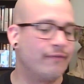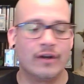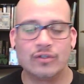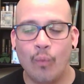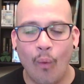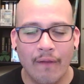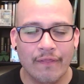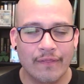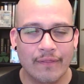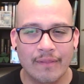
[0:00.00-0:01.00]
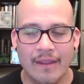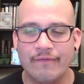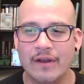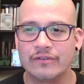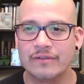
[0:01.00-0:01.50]
there's one If
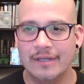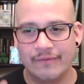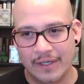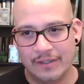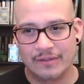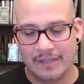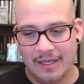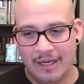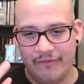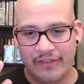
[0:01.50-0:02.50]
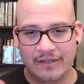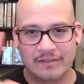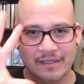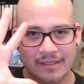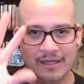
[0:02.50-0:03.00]
there's if there's if
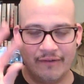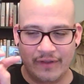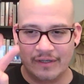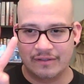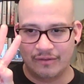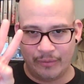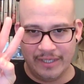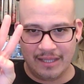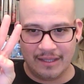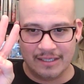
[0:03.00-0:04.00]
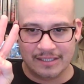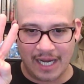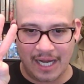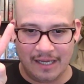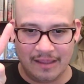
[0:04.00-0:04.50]
there's if there's three things I
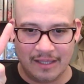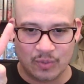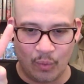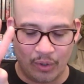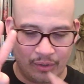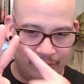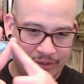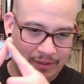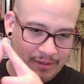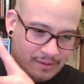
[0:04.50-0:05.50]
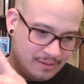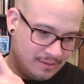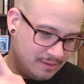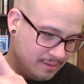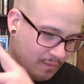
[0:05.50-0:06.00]
hate in this world,
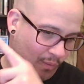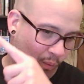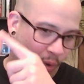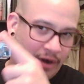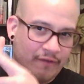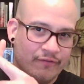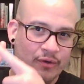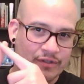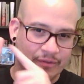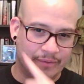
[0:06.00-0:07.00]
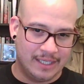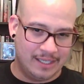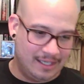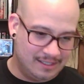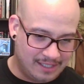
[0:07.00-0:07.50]
one of those three
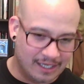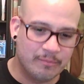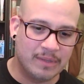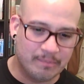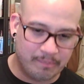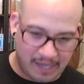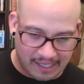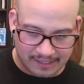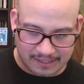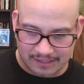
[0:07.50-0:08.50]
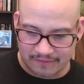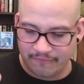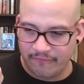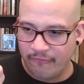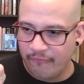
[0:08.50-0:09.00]
is going to be politics.
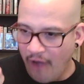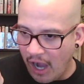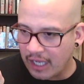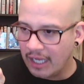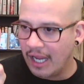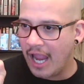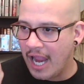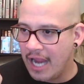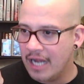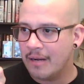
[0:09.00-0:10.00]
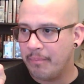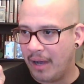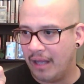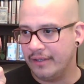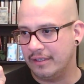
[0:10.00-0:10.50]
Fucking hate
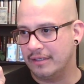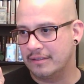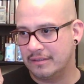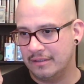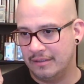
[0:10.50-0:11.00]
politics.